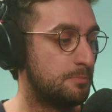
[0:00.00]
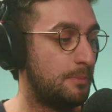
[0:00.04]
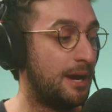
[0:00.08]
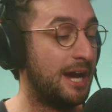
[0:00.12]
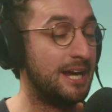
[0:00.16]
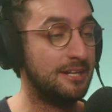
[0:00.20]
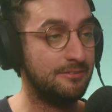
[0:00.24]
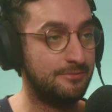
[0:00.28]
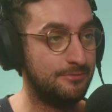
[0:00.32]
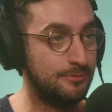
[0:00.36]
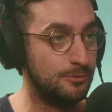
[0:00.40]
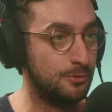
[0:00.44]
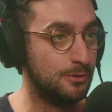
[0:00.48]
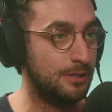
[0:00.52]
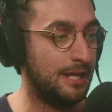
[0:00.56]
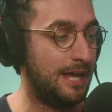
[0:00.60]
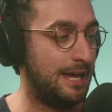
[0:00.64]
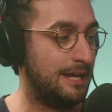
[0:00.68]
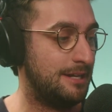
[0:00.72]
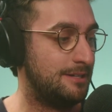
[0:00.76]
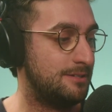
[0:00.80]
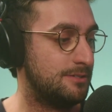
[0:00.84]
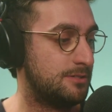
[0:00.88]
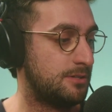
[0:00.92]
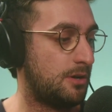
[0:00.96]
painful
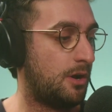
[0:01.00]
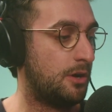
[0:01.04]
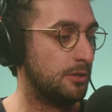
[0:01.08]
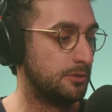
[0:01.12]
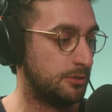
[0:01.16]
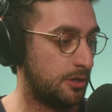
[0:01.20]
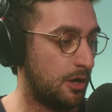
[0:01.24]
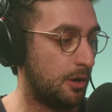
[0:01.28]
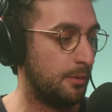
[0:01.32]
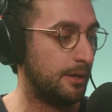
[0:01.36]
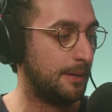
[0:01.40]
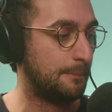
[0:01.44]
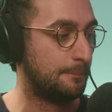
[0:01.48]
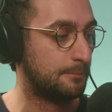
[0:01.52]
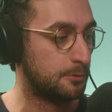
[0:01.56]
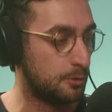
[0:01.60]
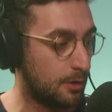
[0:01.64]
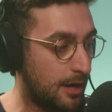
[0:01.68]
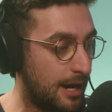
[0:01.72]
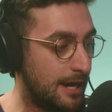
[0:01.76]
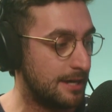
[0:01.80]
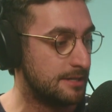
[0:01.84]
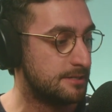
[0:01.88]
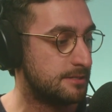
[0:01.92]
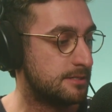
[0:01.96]
and ongoing
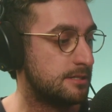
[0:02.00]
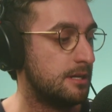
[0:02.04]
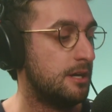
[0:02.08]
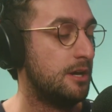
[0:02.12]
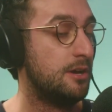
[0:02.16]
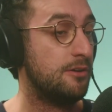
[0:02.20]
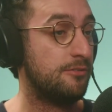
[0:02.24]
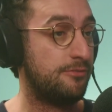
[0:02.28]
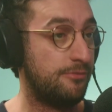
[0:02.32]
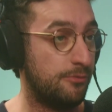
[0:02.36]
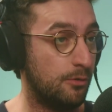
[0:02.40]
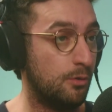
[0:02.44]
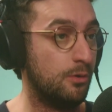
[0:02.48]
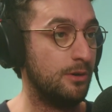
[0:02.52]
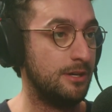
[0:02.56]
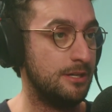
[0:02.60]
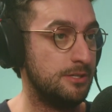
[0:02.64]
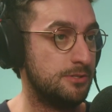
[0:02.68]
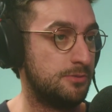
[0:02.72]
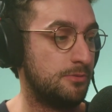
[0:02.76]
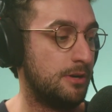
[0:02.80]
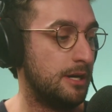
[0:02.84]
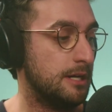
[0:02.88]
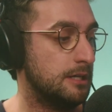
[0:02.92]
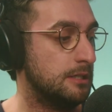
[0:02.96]
price for
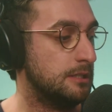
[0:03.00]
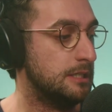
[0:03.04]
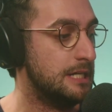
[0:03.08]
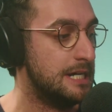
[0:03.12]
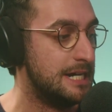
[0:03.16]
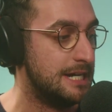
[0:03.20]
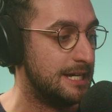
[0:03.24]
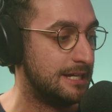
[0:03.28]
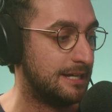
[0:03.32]
Israel.